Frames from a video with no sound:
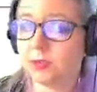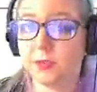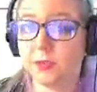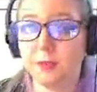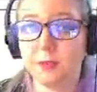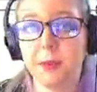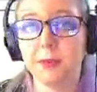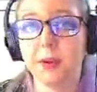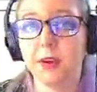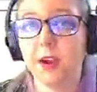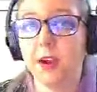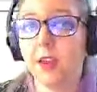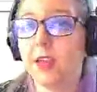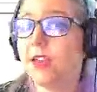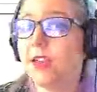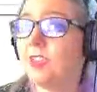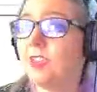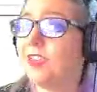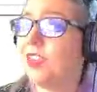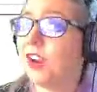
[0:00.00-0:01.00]
Remember,
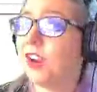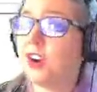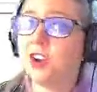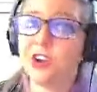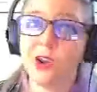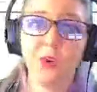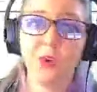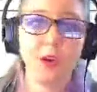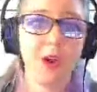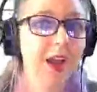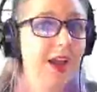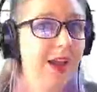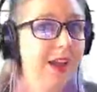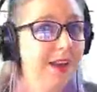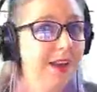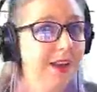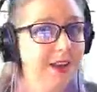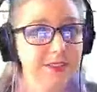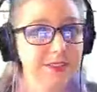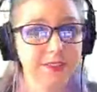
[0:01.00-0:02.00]
there are no
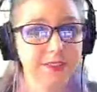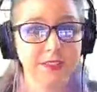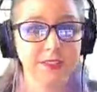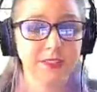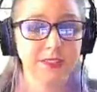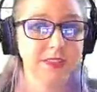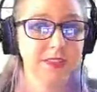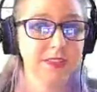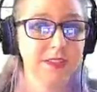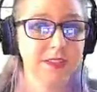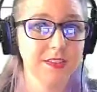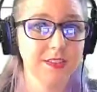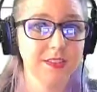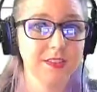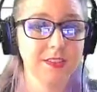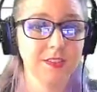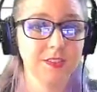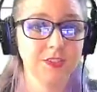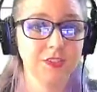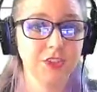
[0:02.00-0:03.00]
ions in
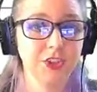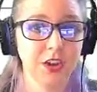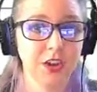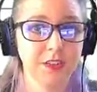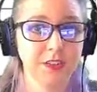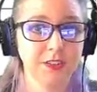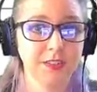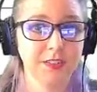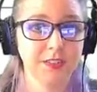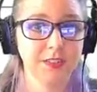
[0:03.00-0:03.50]
this chart.